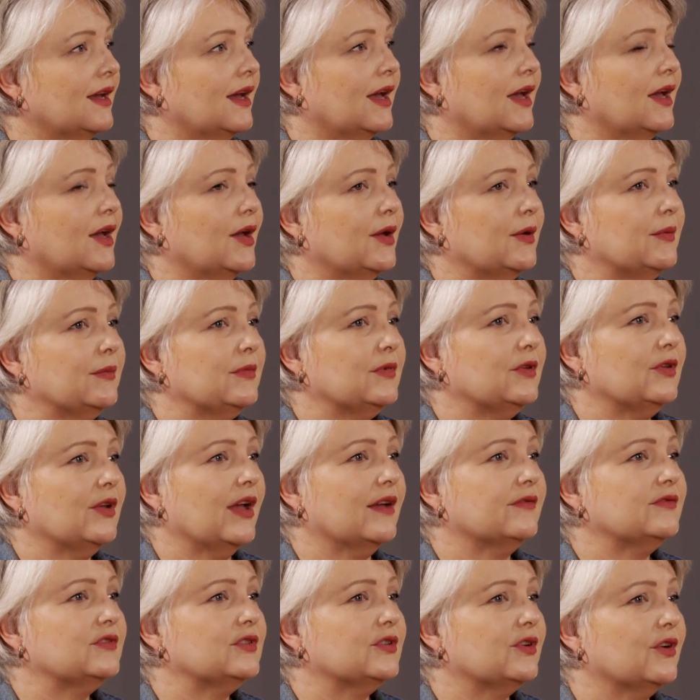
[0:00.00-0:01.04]
You
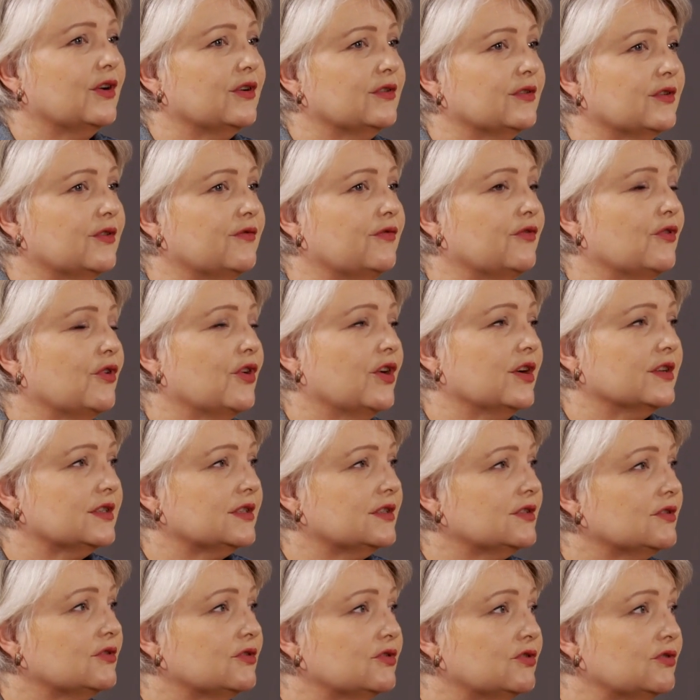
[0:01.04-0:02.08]
have to go for
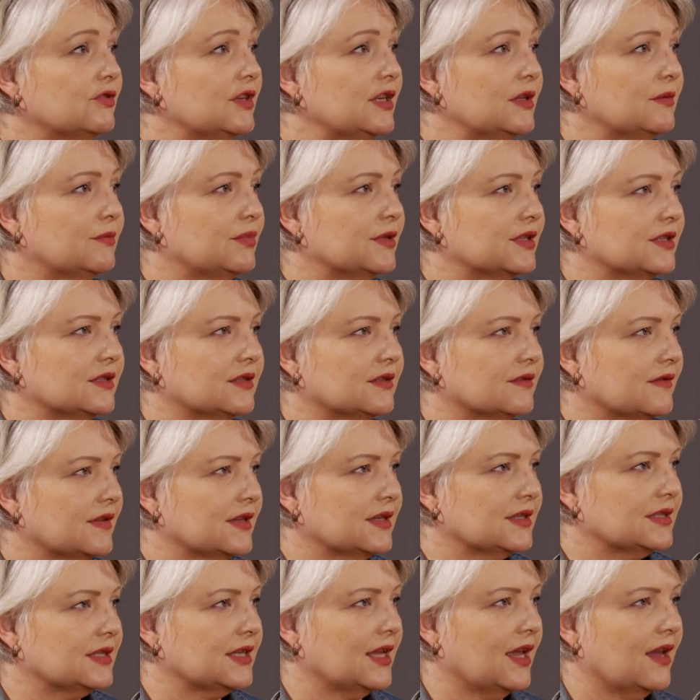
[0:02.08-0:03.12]
constant treatments of
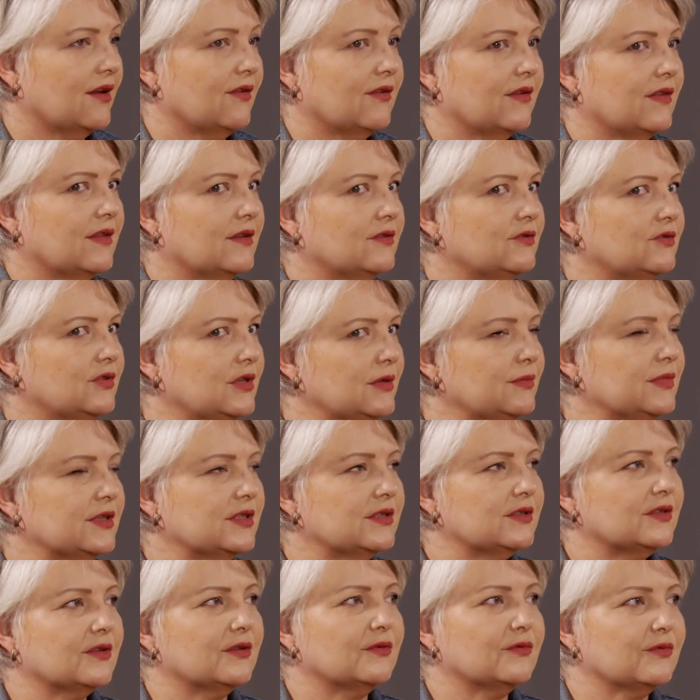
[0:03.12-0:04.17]
this hair, and the
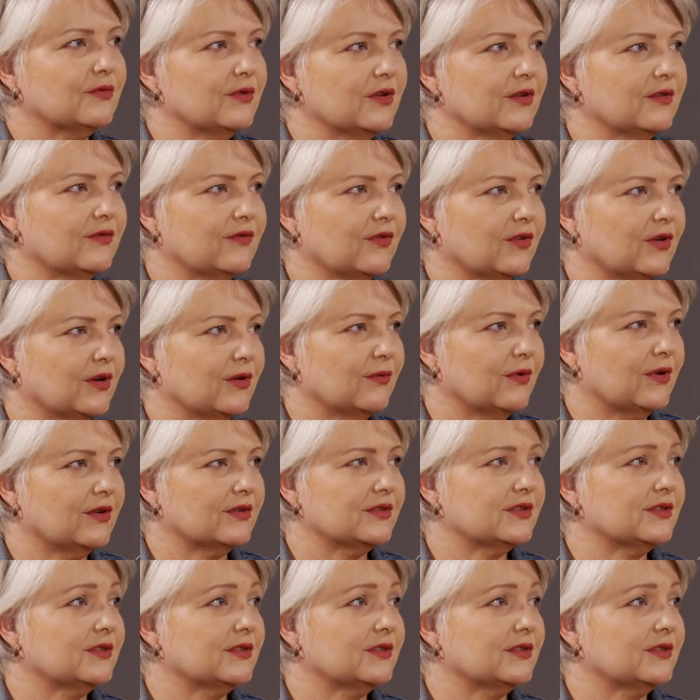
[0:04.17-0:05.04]
treatments don't work very well.